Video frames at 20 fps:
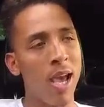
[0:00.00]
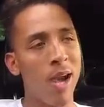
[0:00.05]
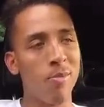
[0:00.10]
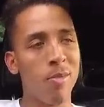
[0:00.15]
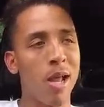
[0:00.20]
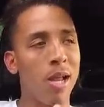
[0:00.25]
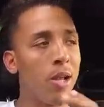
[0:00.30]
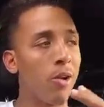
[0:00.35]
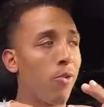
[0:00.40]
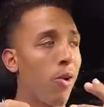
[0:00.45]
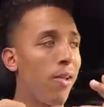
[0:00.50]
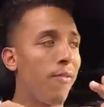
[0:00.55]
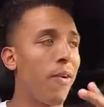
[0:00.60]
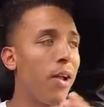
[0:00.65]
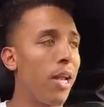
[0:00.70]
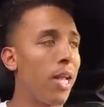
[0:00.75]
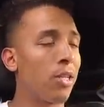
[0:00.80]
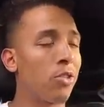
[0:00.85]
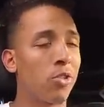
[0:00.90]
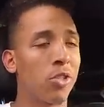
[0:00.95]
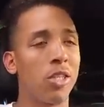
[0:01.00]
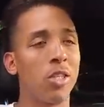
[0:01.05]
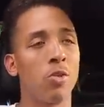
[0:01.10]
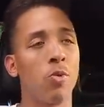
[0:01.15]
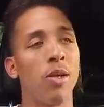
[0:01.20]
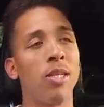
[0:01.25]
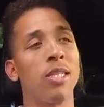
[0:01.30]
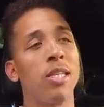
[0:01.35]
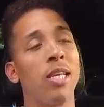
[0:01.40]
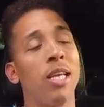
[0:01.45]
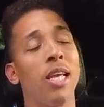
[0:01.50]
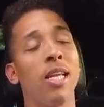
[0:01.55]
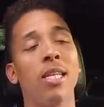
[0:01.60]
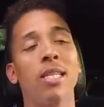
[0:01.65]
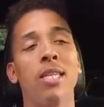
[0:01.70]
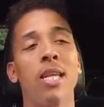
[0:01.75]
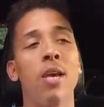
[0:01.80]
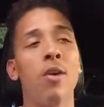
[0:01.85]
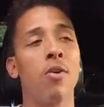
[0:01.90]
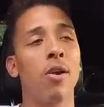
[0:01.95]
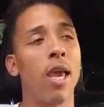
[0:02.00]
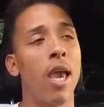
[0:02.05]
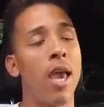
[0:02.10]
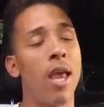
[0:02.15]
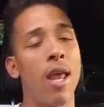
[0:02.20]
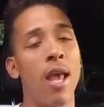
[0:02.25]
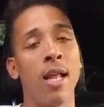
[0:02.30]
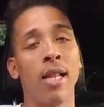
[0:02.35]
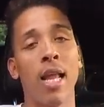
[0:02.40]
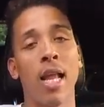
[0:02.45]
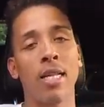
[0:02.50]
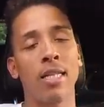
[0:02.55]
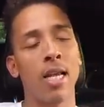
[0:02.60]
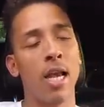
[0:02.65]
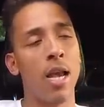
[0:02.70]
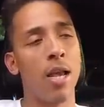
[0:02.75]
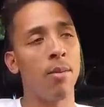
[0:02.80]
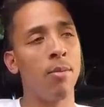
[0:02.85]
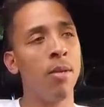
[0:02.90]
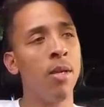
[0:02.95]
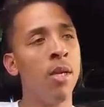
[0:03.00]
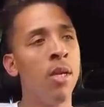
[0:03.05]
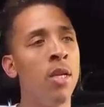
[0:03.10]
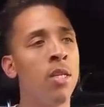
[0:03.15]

i'm not in a great financial situation to get this hellcat at that time